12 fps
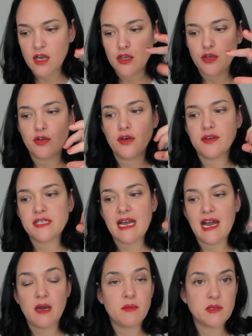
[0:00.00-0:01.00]
You'll notice
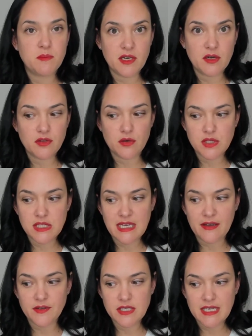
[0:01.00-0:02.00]
how much bigger those
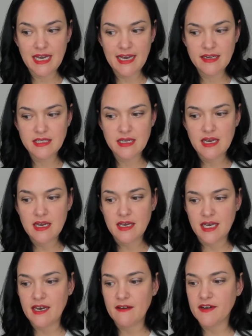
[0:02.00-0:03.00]
cells get.
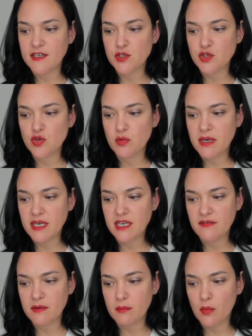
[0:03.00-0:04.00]
And if I zoom in
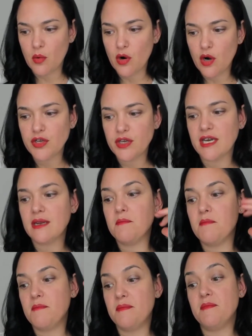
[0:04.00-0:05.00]
even more, you get a
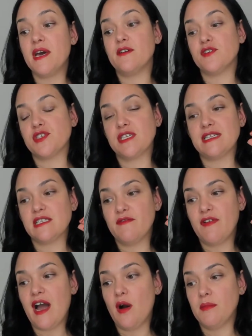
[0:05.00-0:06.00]
better sense of
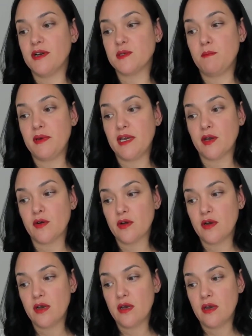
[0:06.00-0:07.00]
how much bigger
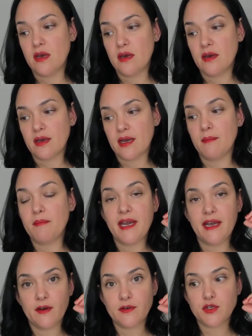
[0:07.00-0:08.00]

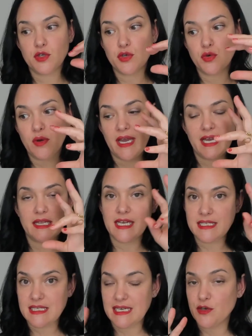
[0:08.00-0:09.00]
compared to a,
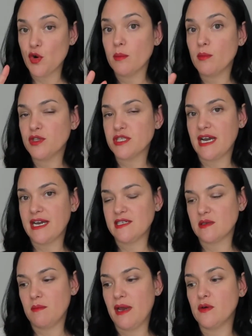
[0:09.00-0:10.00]
let's say, normal-sized
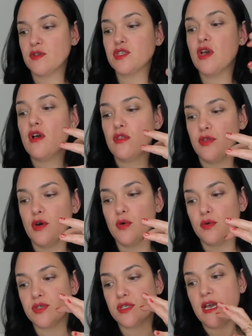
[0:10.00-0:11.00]
mouse,
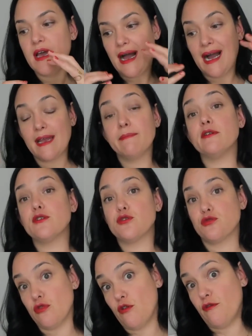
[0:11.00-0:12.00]
those
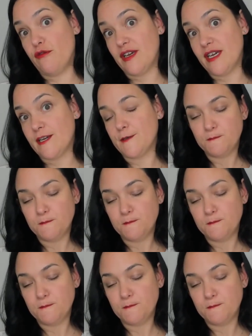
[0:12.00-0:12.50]
hypertrophic